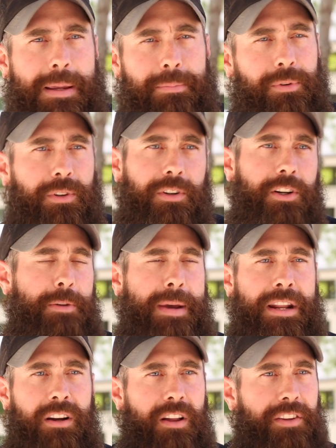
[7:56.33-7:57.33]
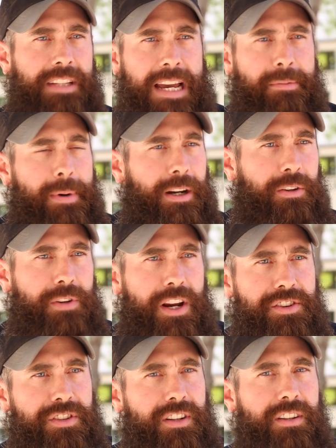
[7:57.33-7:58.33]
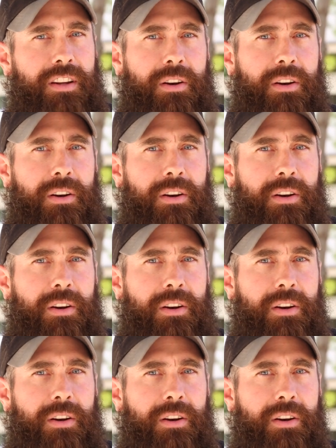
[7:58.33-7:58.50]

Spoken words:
People are debating all the time about creation,